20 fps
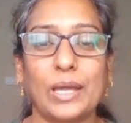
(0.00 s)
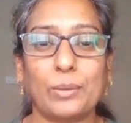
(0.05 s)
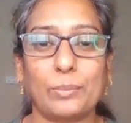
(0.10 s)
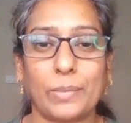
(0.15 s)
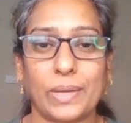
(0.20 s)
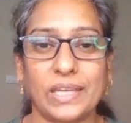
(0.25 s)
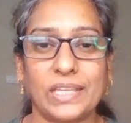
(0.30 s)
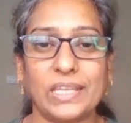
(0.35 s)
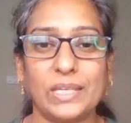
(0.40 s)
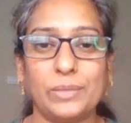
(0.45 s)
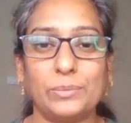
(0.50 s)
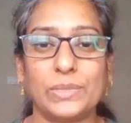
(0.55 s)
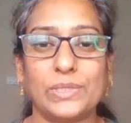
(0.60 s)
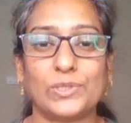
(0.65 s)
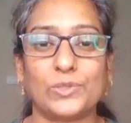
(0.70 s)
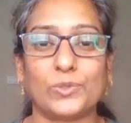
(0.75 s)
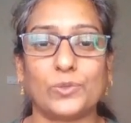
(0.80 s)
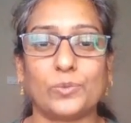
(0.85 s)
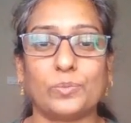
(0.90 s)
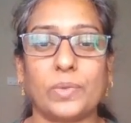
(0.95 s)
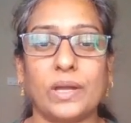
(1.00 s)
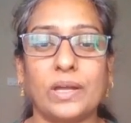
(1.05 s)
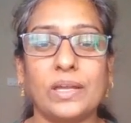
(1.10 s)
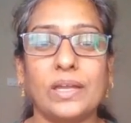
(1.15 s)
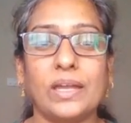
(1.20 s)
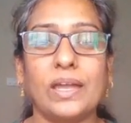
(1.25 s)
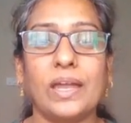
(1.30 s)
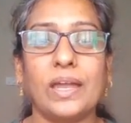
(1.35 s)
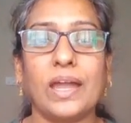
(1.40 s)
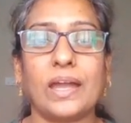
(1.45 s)
My name is Rupa,
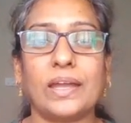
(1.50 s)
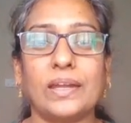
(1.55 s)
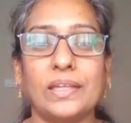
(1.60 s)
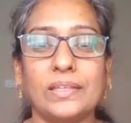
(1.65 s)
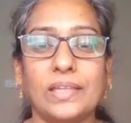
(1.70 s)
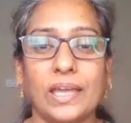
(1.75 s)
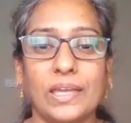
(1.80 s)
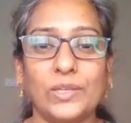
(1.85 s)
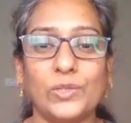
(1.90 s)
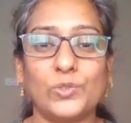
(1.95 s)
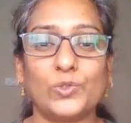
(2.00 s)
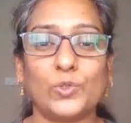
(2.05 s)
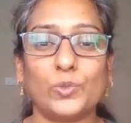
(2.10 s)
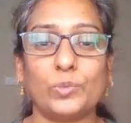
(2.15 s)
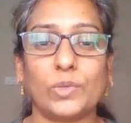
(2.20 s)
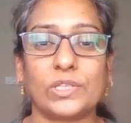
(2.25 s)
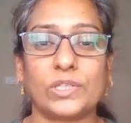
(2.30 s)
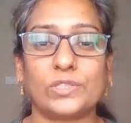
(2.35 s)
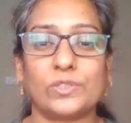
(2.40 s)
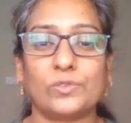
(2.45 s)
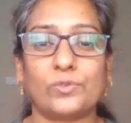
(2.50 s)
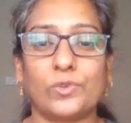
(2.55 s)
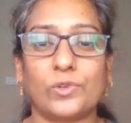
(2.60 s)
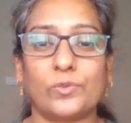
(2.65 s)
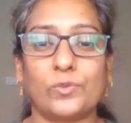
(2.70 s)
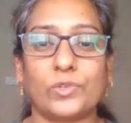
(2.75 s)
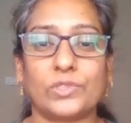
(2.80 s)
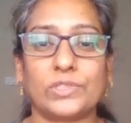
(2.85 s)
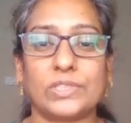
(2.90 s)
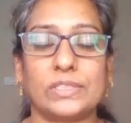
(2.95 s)
and I thank you so much for
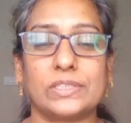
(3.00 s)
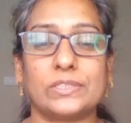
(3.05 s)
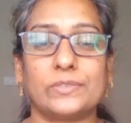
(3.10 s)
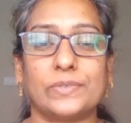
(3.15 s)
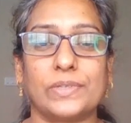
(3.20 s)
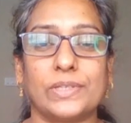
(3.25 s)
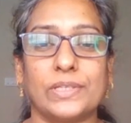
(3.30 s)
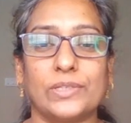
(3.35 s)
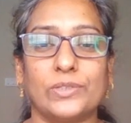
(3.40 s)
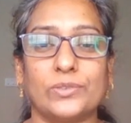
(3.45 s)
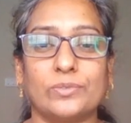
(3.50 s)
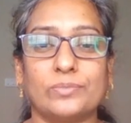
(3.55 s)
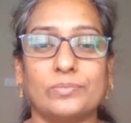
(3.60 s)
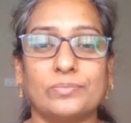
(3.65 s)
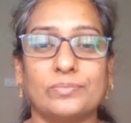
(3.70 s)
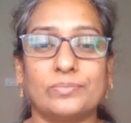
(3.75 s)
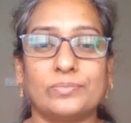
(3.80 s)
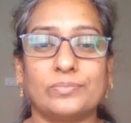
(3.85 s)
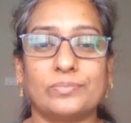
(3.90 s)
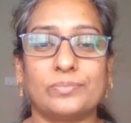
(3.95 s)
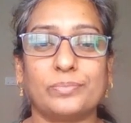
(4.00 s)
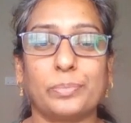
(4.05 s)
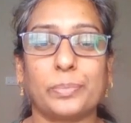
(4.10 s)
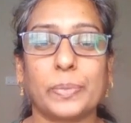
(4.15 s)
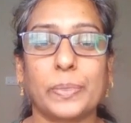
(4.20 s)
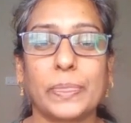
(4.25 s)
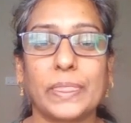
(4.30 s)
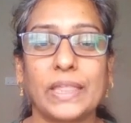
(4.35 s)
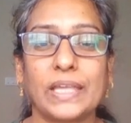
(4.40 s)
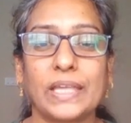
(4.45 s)
watching this video.
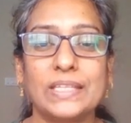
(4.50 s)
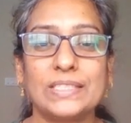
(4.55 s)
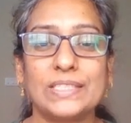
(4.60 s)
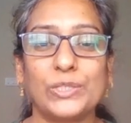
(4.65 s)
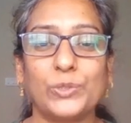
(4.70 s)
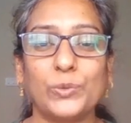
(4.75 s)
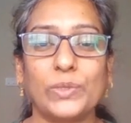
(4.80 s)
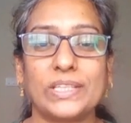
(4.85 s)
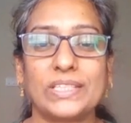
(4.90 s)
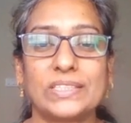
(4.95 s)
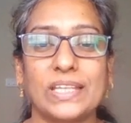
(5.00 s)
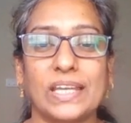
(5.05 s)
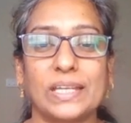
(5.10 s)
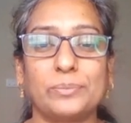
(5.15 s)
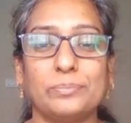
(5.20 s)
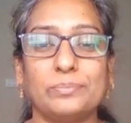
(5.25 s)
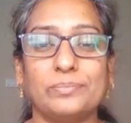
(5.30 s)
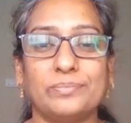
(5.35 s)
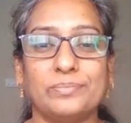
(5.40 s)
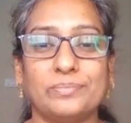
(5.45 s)
See you next time.